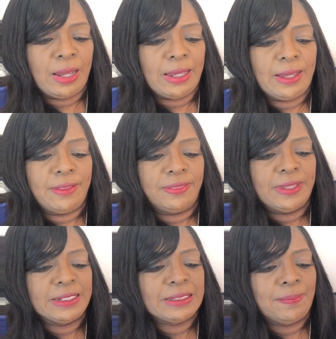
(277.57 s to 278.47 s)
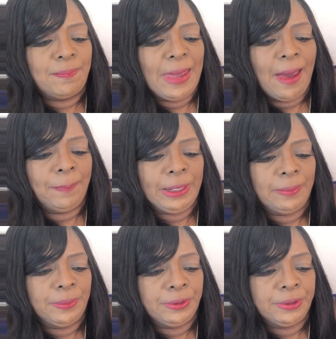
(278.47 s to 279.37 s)
in this mapping
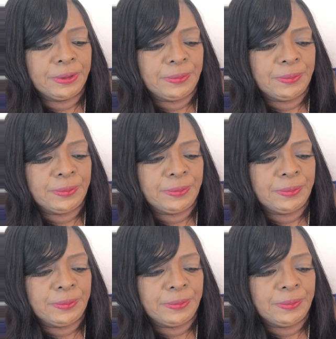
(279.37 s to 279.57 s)
book,